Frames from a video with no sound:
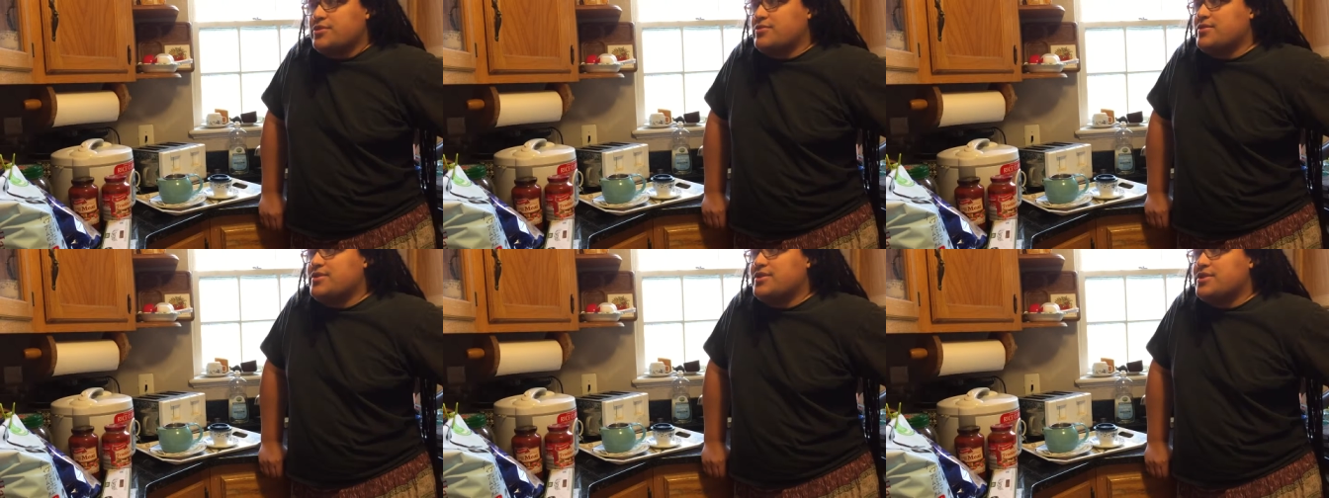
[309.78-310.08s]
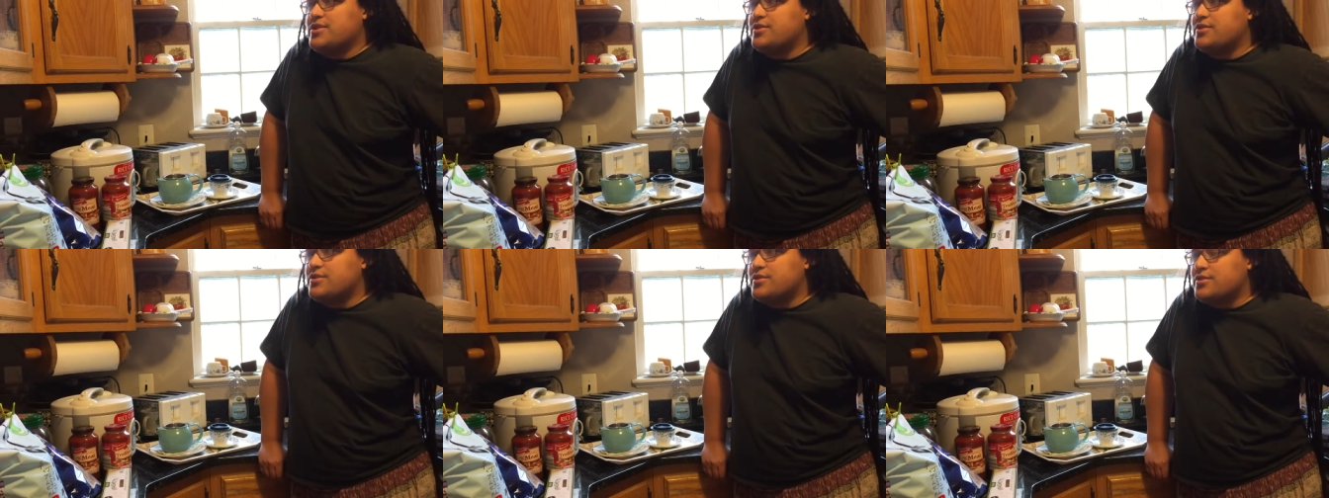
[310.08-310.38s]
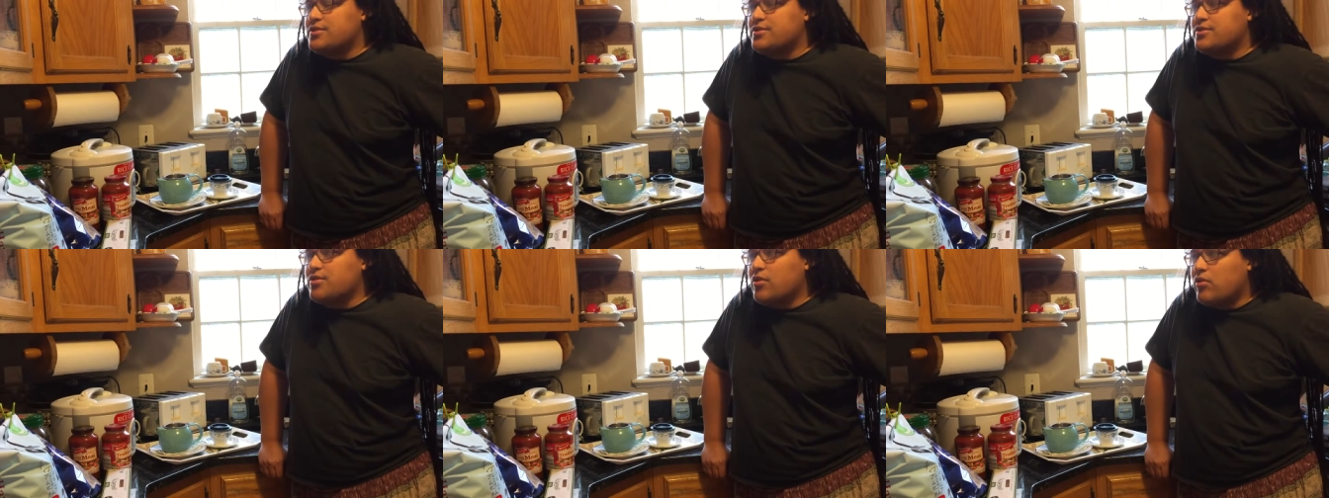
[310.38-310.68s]
this was just
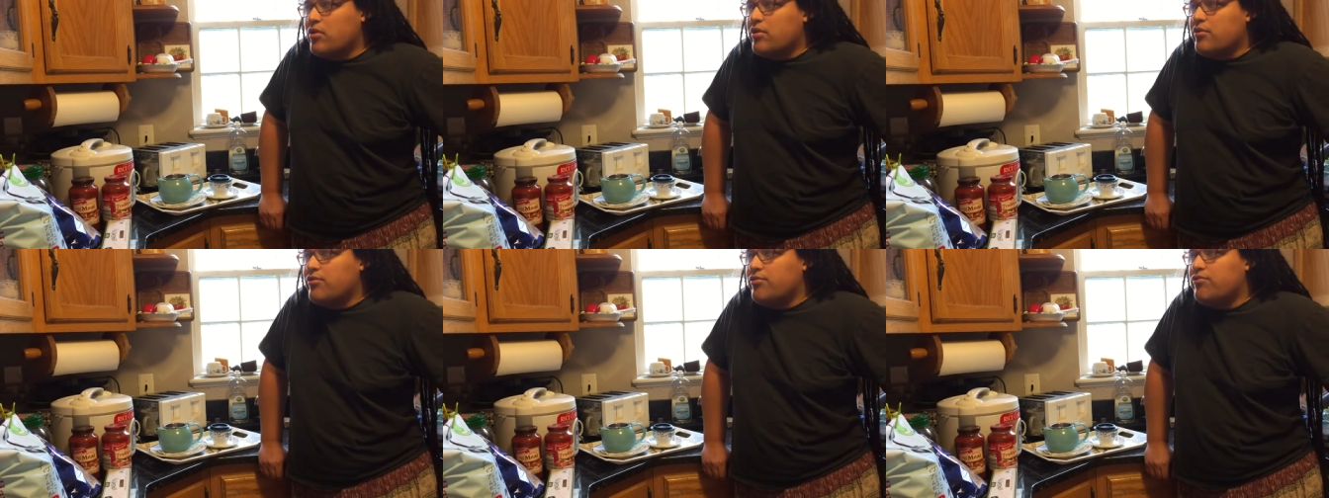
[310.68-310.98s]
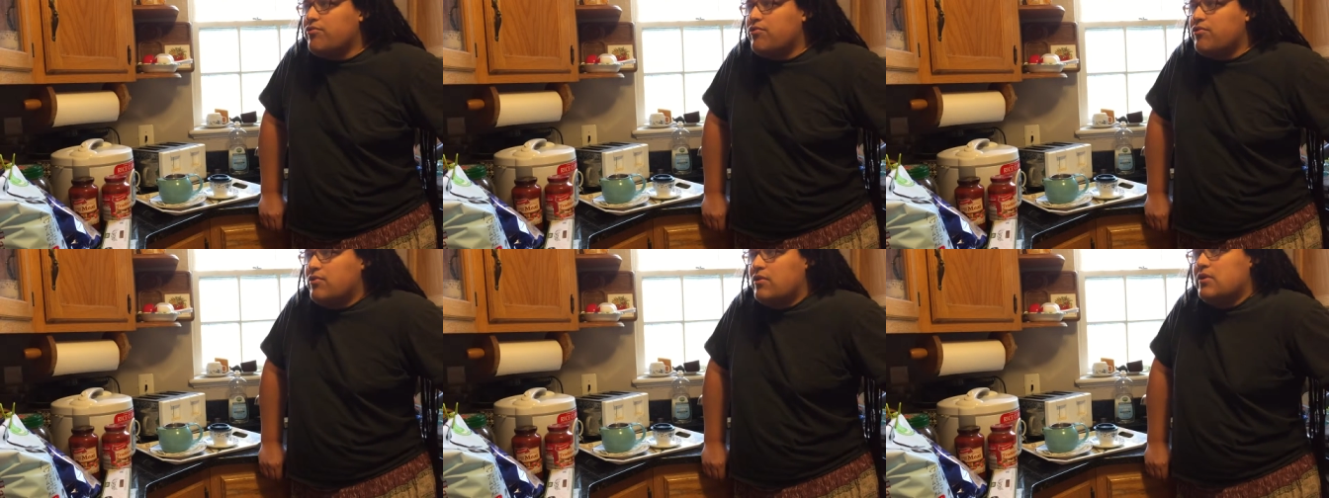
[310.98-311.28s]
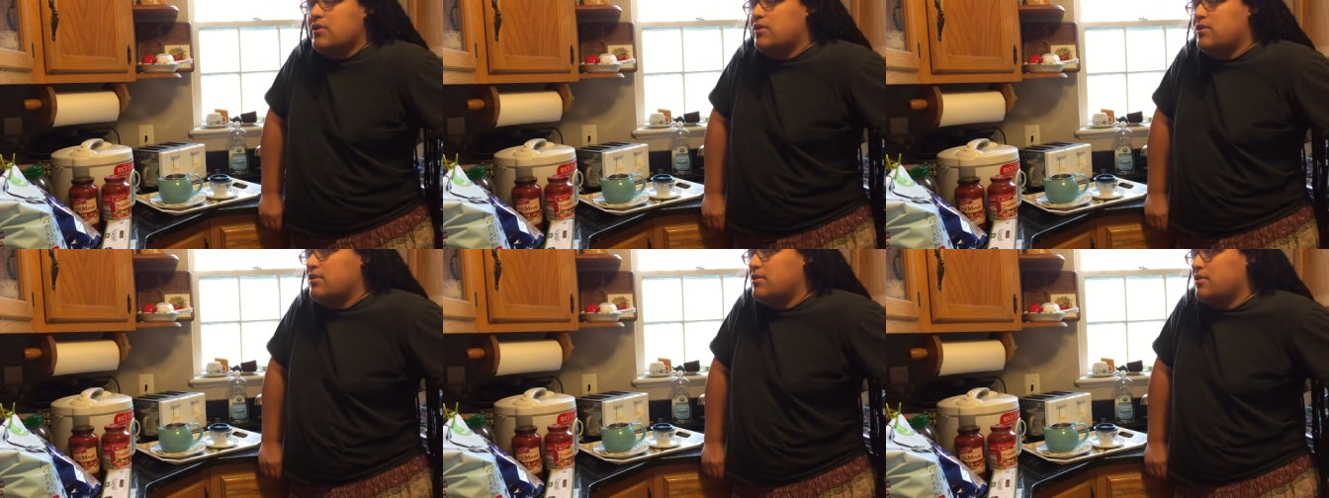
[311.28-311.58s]
sort of
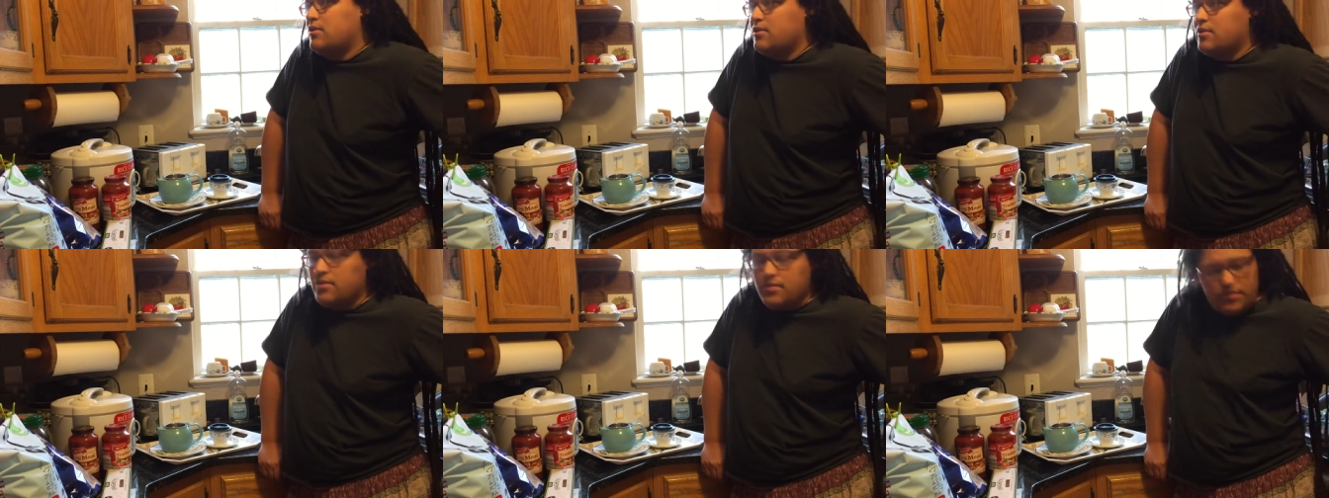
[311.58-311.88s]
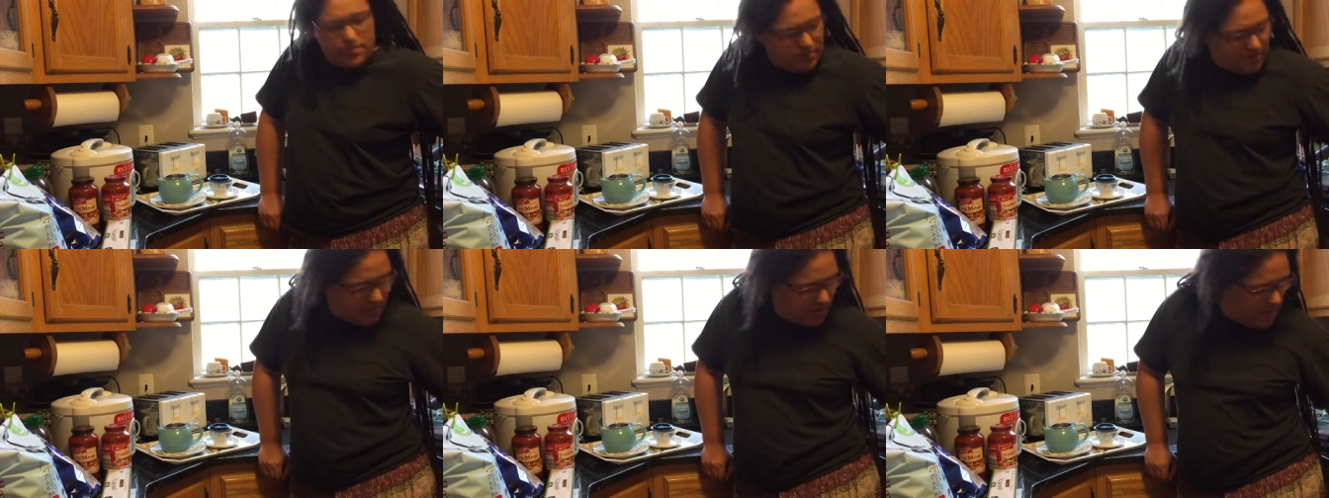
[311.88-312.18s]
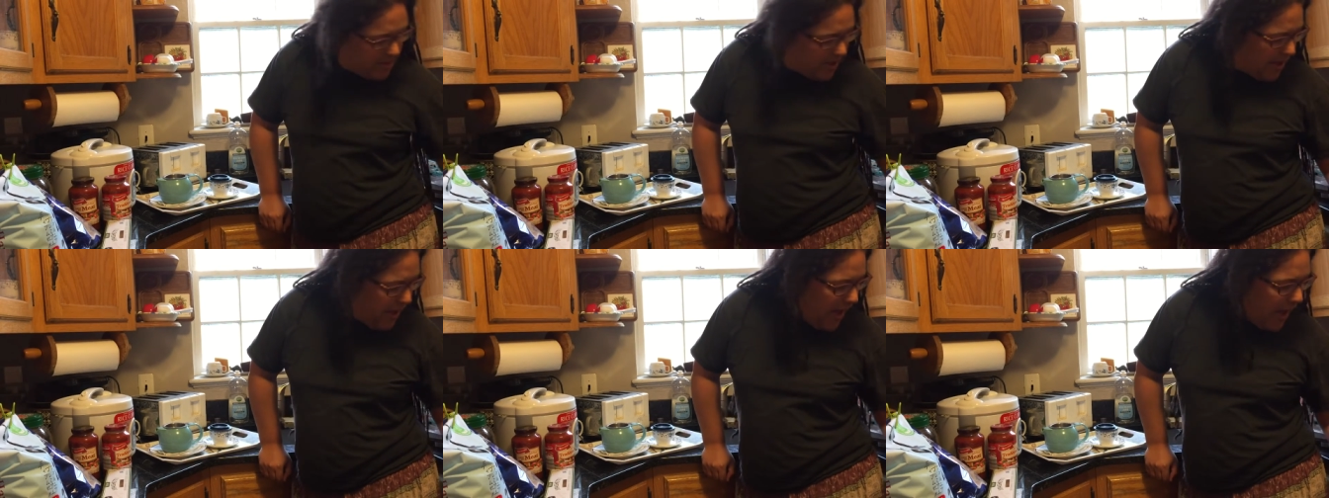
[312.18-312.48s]

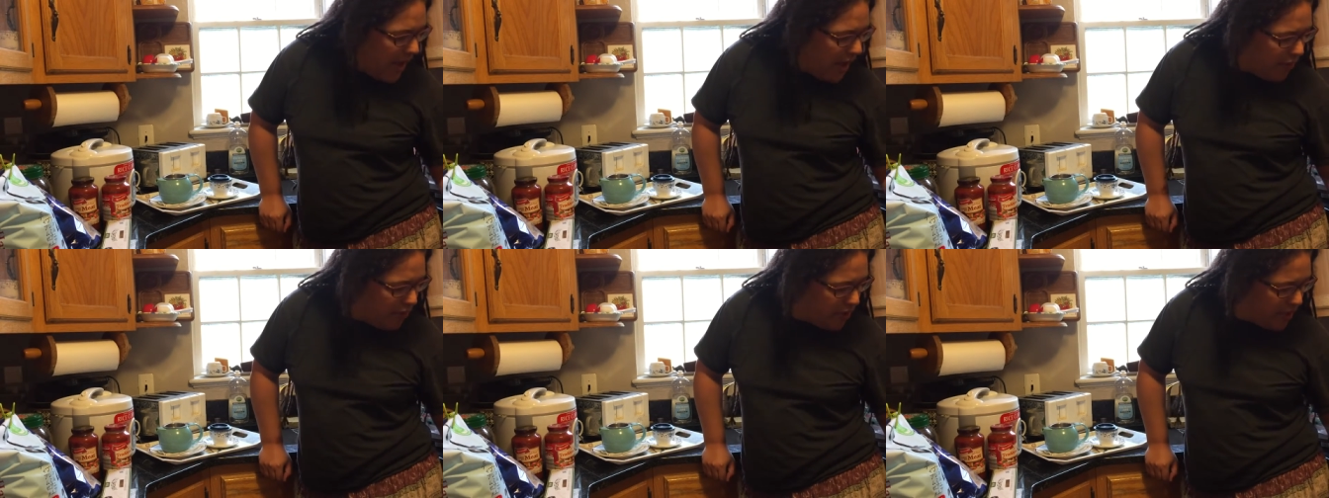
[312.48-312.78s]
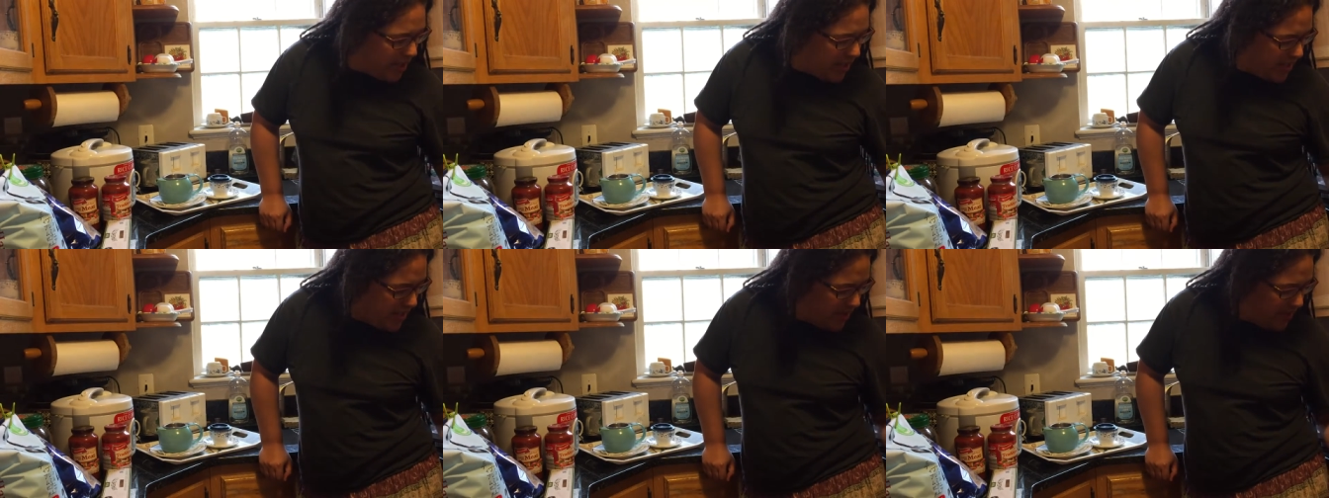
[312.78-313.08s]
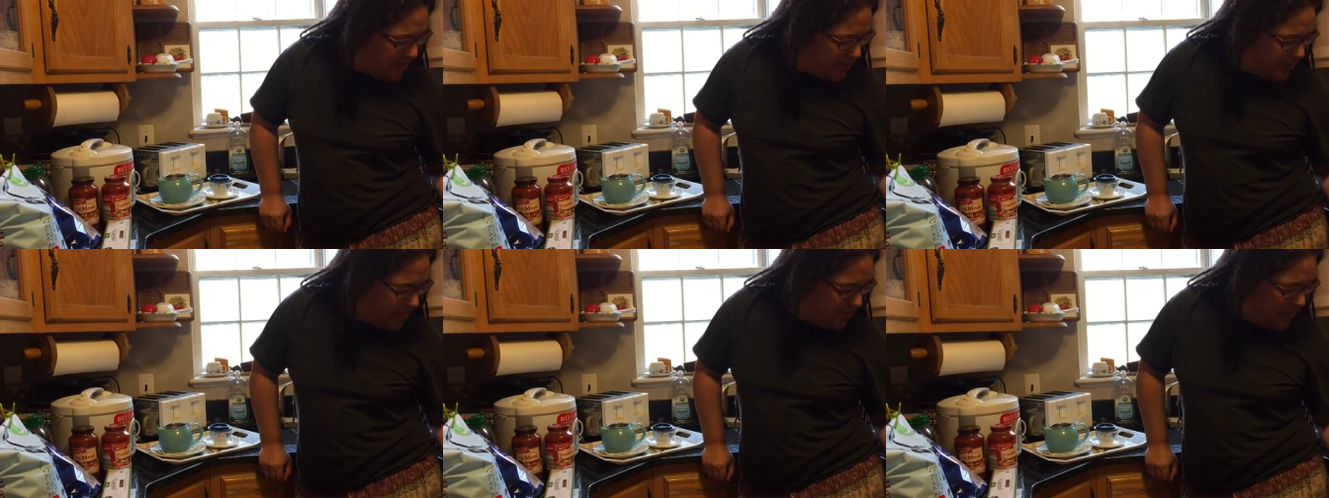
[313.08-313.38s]
how it
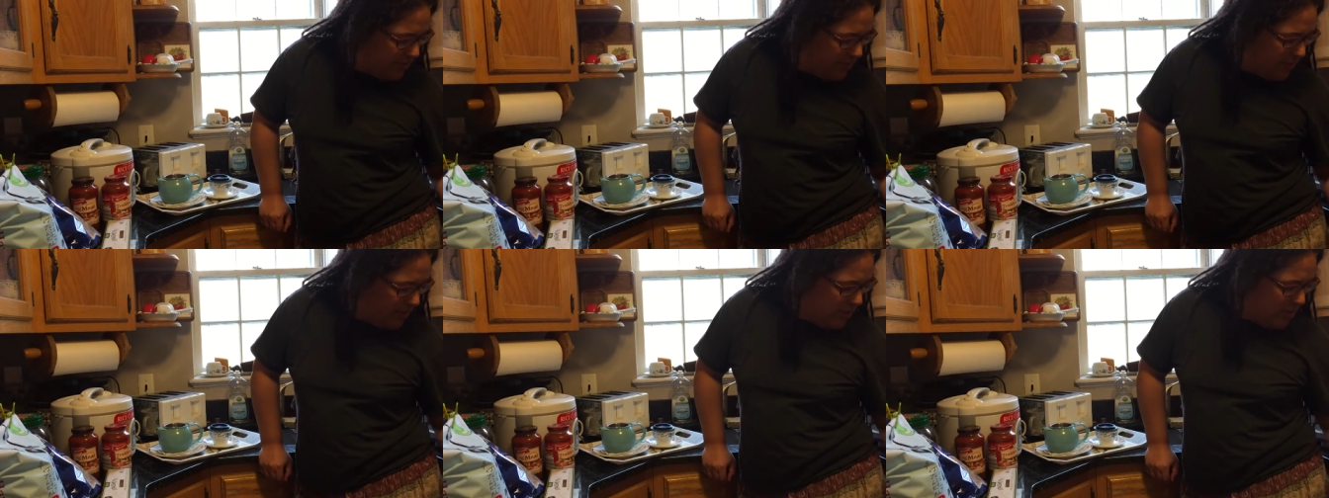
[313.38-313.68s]
is